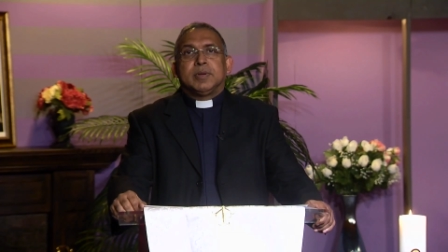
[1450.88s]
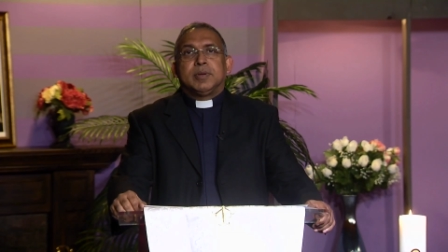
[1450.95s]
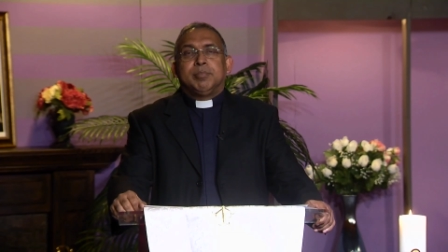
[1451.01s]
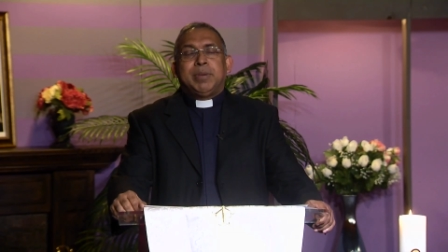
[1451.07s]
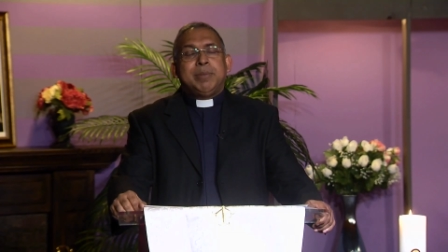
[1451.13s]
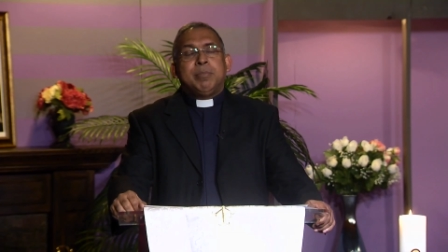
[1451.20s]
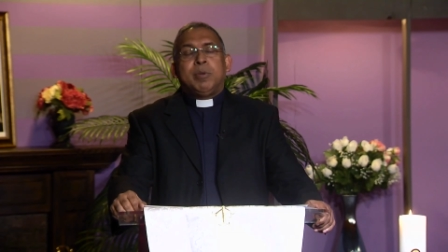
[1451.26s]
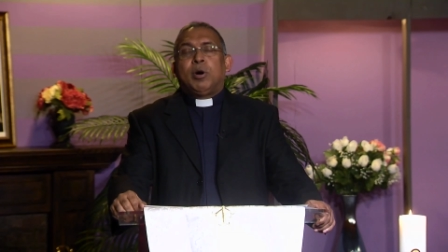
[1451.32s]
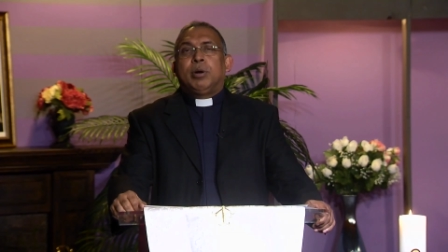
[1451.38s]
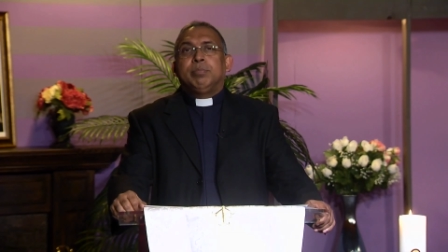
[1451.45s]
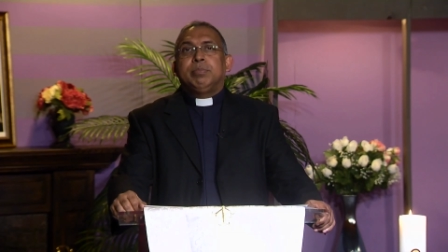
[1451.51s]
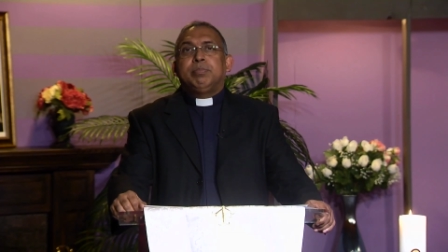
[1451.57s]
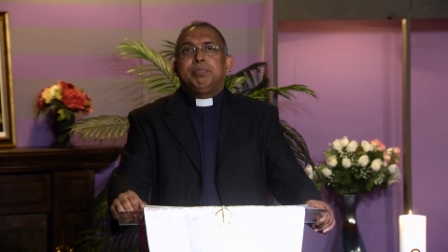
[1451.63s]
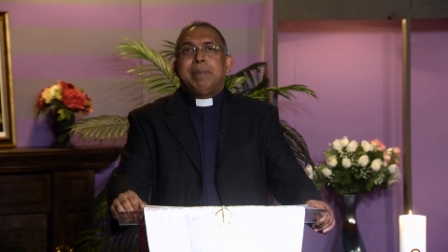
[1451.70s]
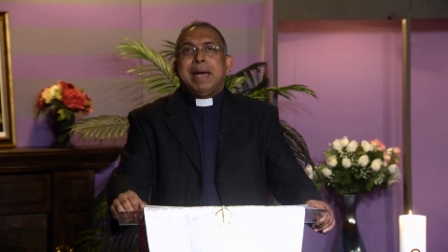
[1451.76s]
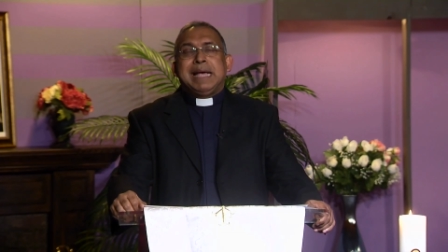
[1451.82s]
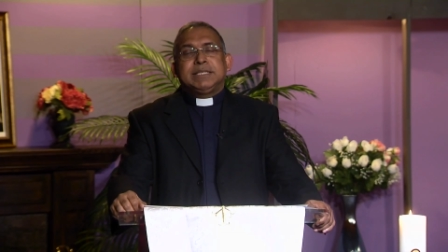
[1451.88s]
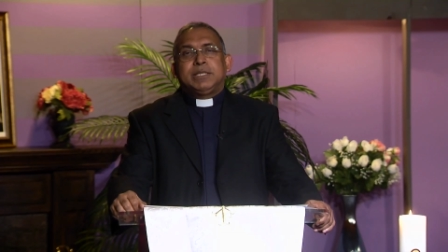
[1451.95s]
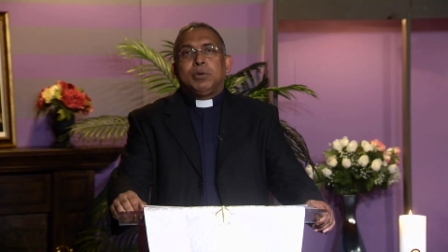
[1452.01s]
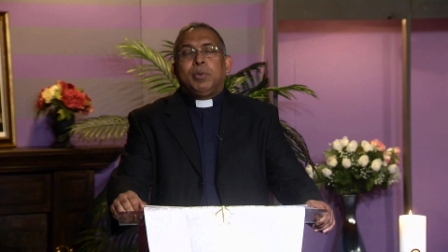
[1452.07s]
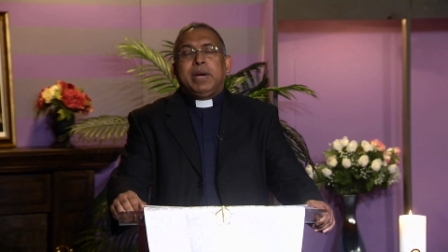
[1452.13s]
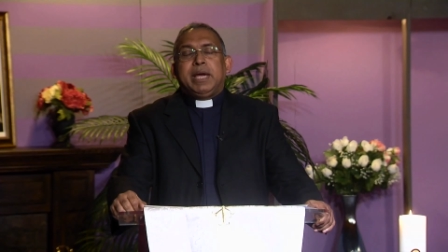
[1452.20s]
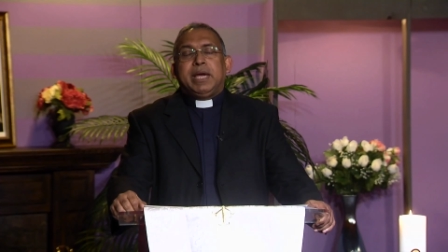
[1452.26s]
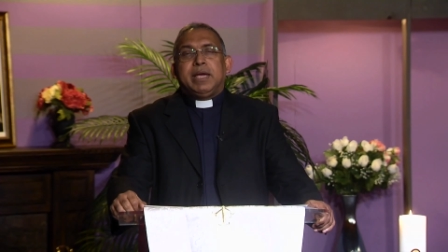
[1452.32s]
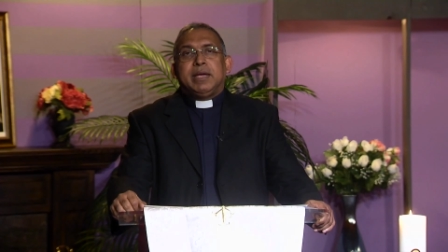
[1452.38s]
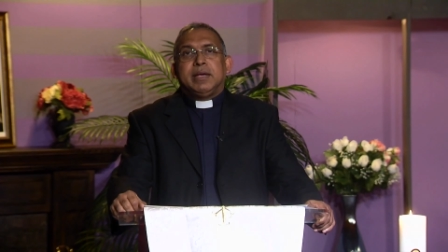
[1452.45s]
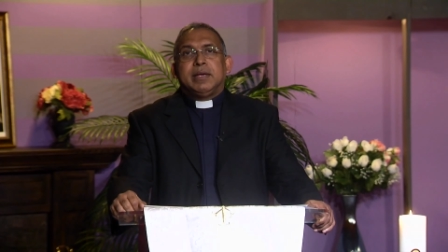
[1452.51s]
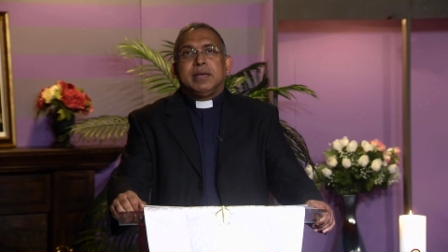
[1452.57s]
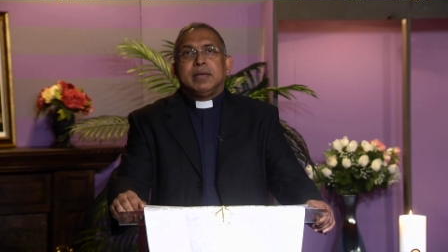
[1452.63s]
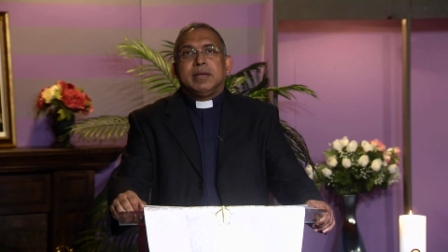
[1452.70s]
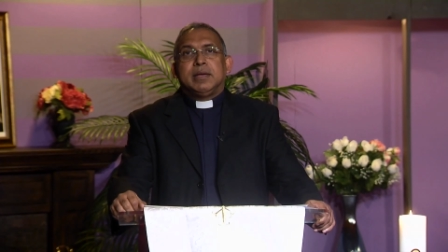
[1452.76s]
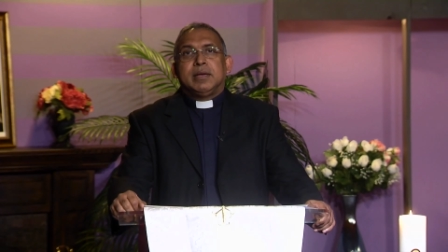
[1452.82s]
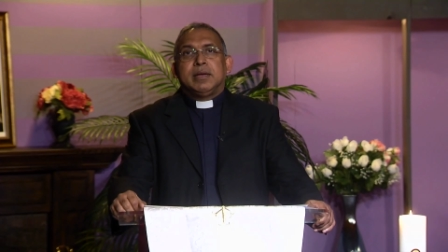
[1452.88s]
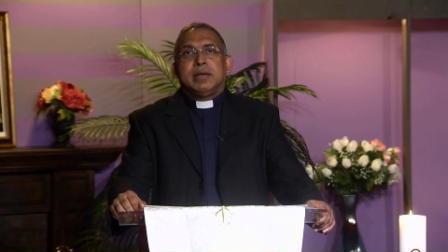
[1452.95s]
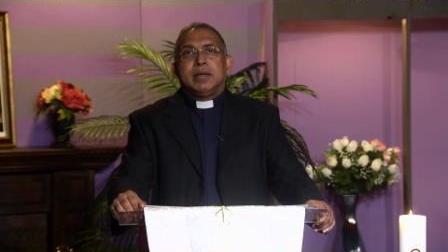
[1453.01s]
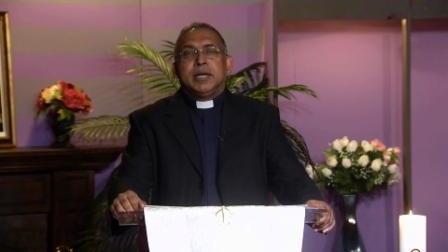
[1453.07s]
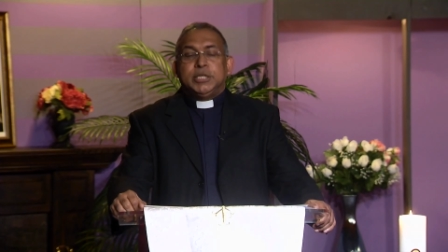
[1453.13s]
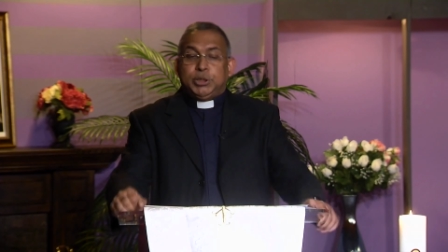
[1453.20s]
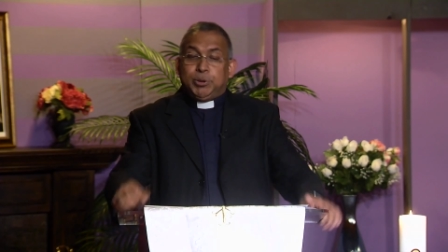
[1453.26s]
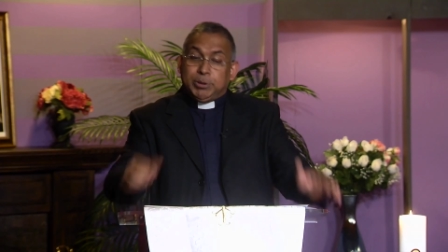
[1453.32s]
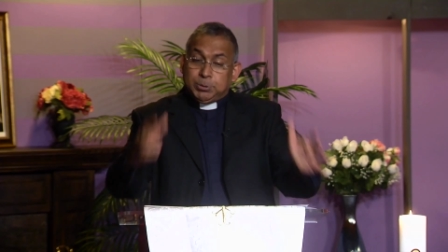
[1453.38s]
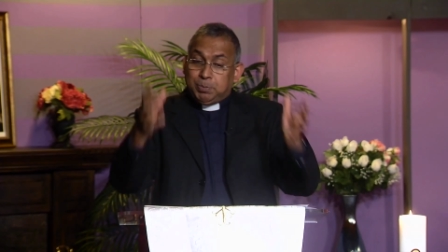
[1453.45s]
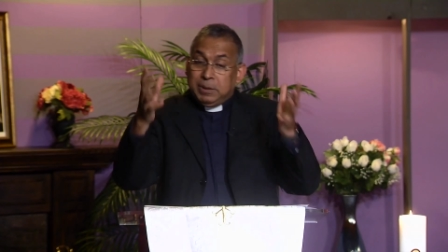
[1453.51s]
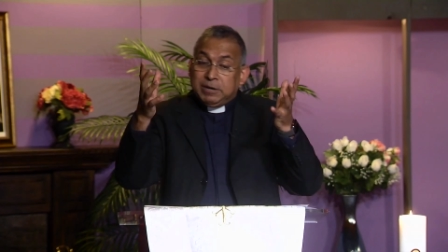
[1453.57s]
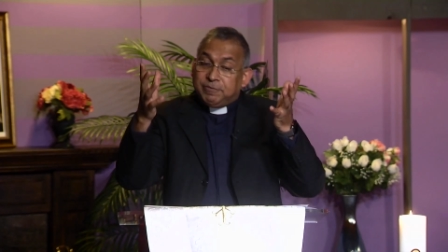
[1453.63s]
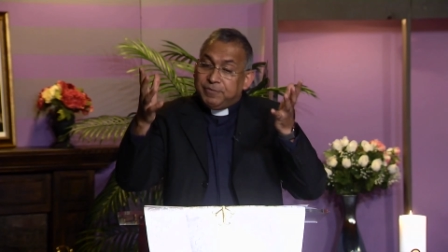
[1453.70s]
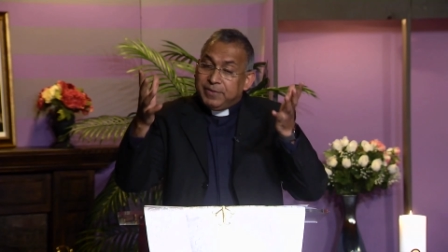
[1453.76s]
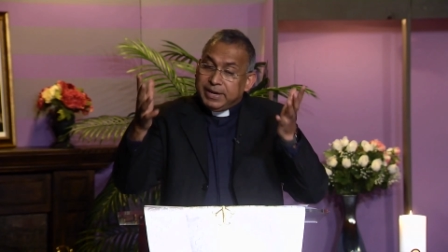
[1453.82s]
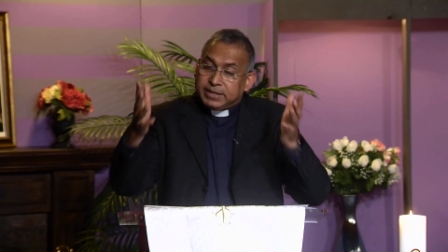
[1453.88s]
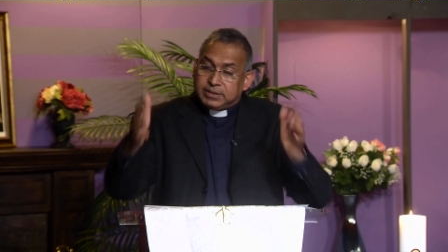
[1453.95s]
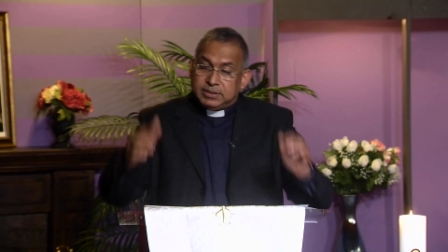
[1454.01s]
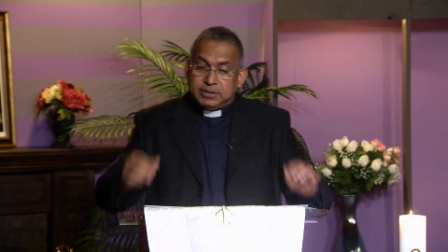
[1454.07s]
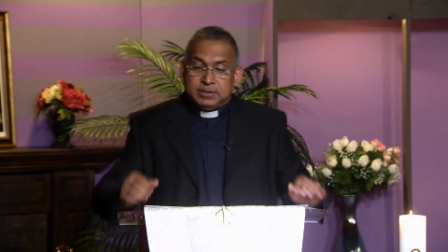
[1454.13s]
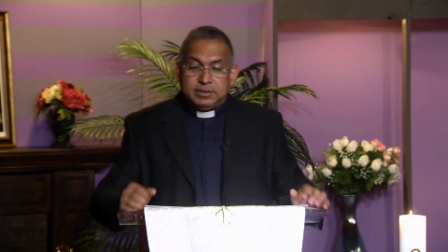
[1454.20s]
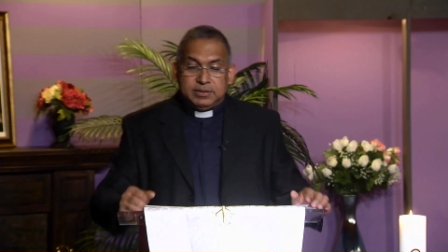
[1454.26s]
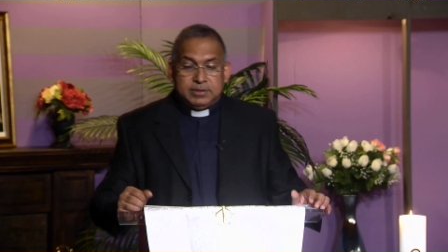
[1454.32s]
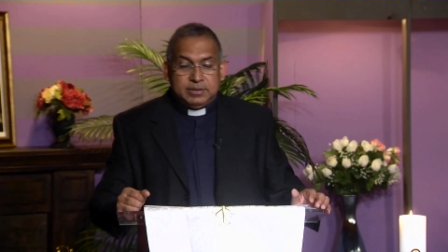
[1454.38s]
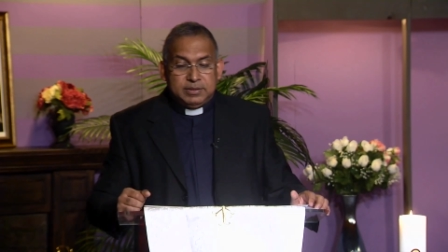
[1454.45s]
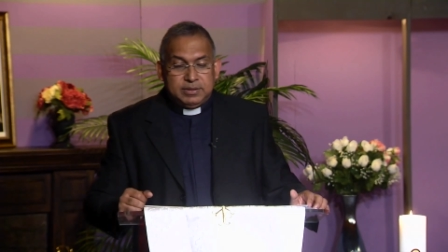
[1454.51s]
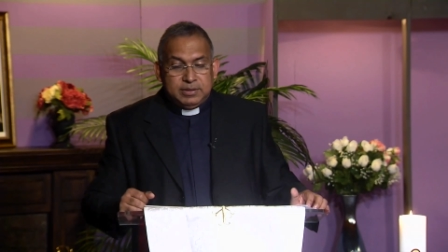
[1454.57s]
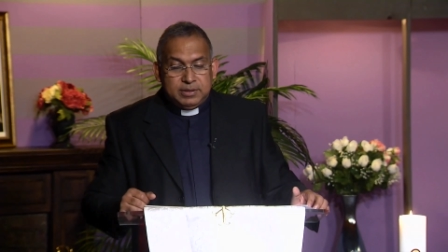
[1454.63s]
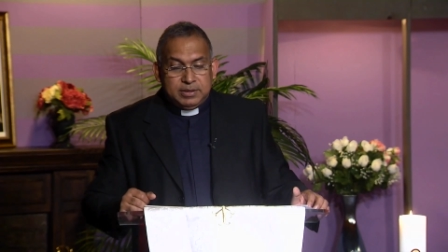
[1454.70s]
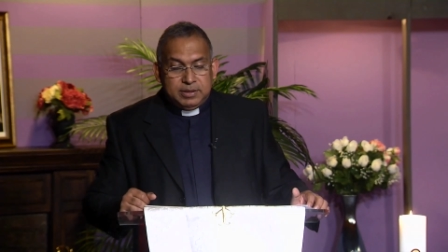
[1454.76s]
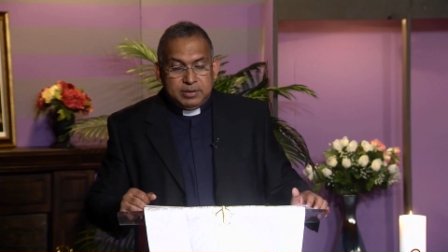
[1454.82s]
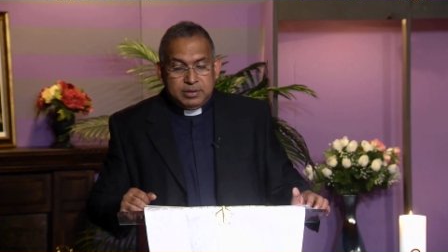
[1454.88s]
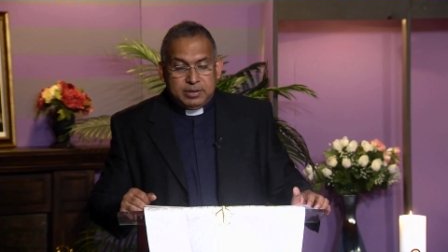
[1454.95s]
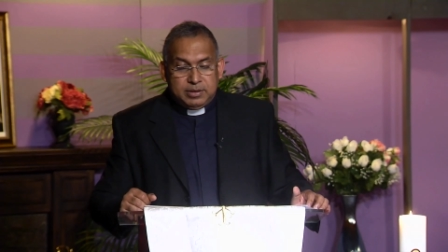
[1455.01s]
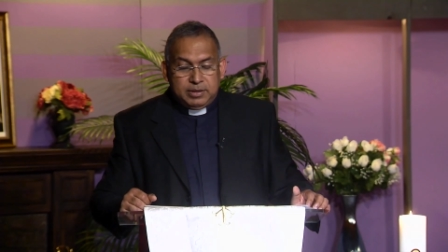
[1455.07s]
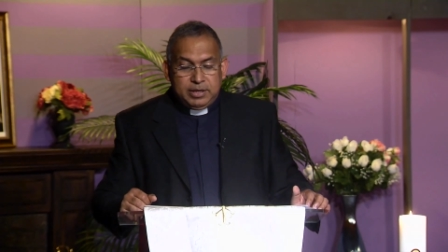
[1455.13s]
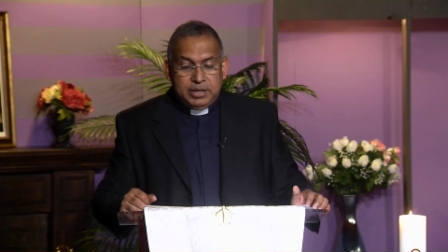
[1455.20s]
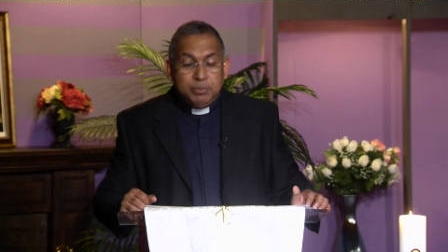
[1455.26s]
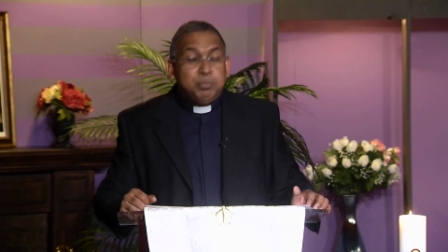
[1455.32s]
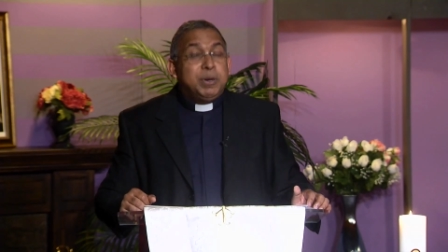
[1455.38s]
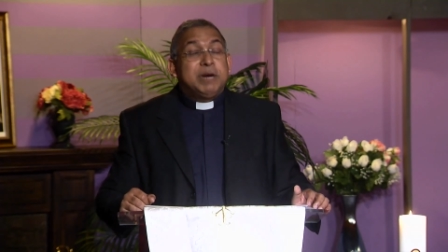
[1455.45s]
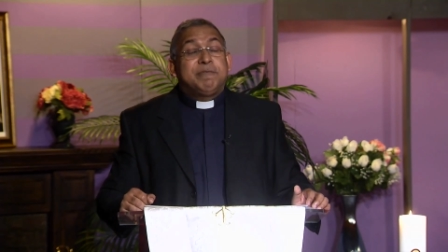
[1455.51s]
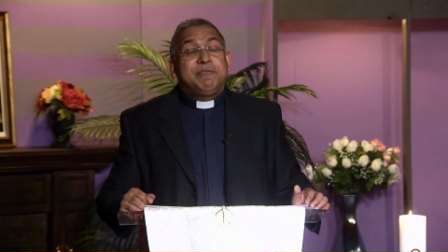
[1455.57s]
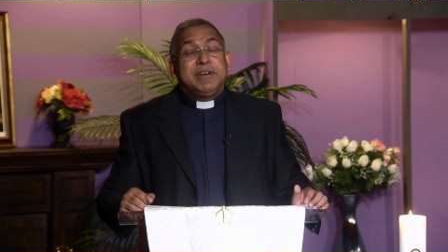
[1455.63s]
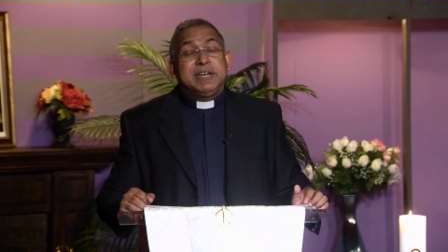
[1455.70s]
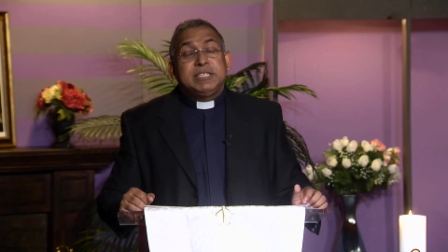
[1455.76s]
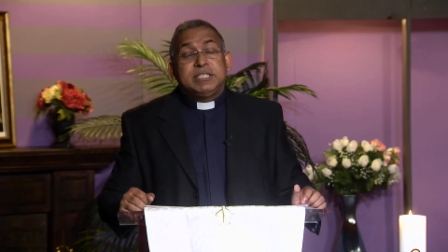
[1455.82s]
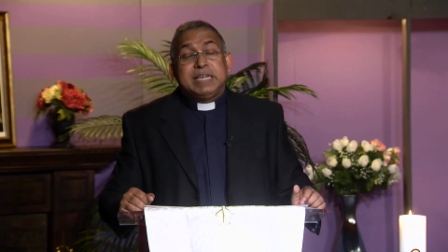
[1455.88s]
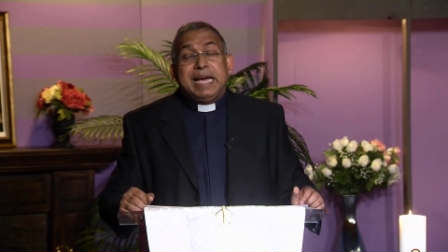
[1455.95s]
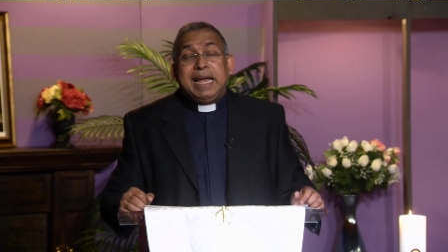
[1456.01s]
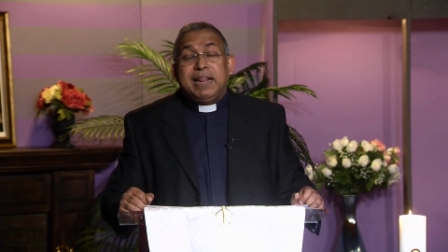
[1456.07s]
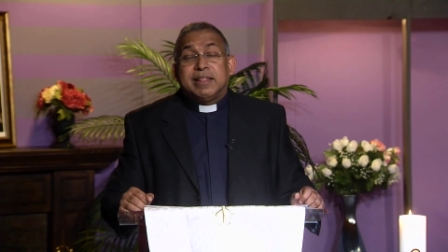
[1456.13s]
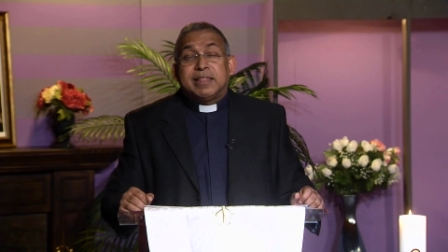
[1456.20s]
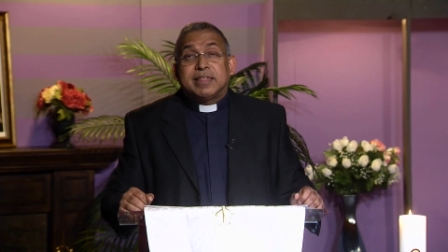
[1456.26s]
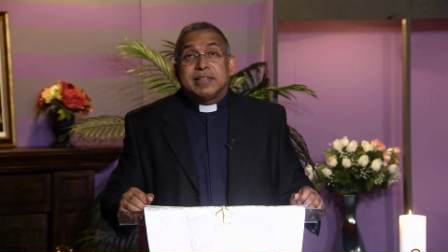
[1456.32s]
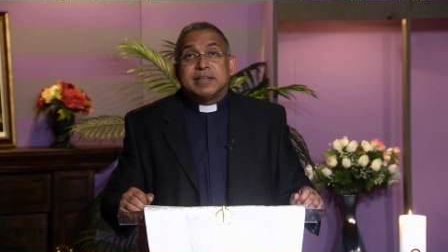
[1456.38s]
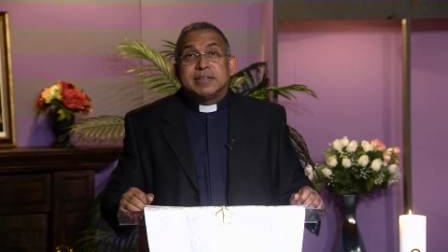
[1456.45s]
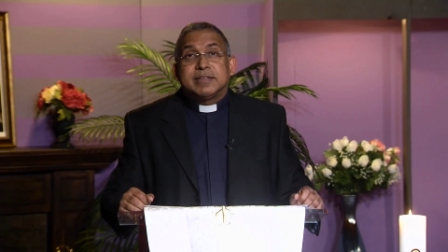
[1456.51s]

My mom passed away. She was perfect, in perfect health.